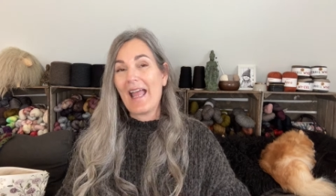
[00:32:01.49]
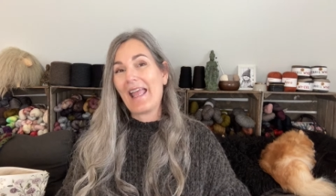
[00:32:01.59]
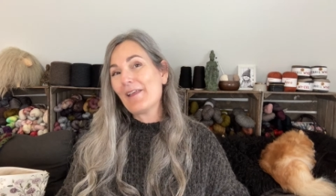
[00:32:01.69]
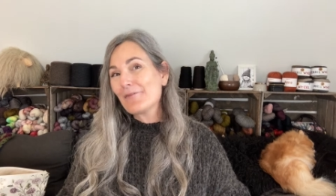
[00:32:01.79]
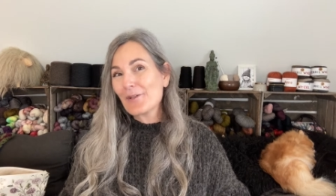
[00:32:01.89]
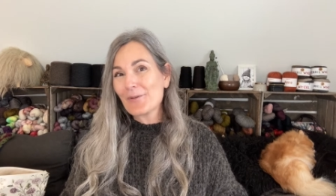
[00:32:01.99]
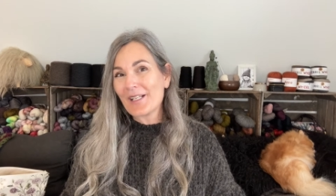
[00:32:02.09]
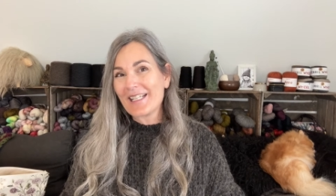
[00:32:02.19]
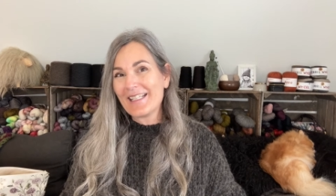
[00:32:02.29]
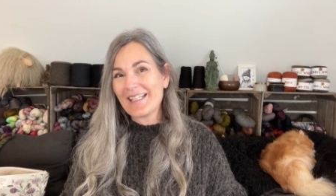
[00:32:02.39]
if you
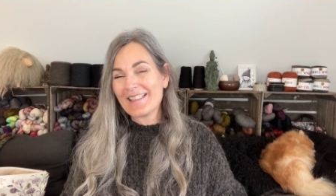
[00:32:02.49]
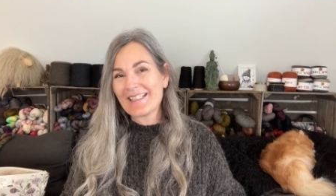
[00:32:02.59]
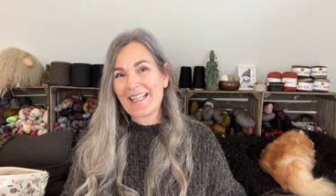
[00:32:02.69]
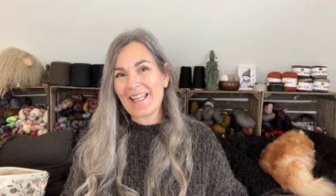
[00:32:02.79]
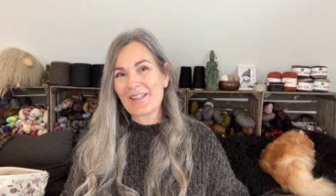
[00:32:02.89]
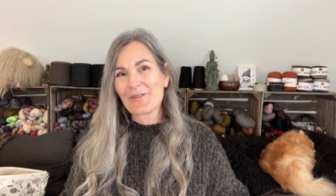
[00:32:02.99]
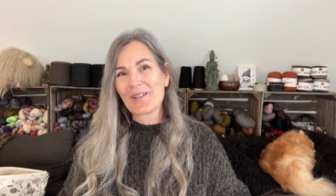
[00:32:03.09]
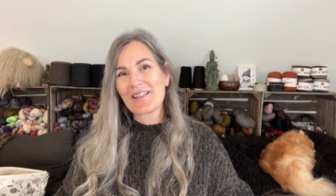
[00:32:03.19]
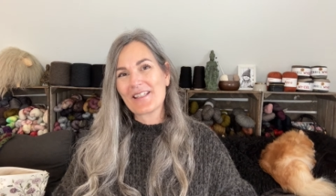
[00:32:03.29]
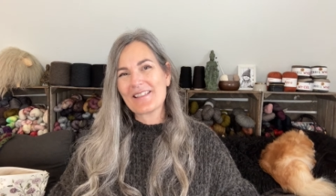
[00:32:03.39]
want to knit together
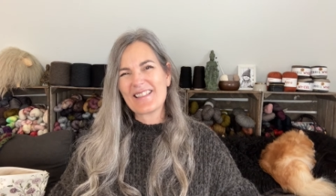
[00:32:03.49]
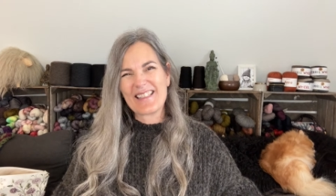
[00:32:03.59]
with us,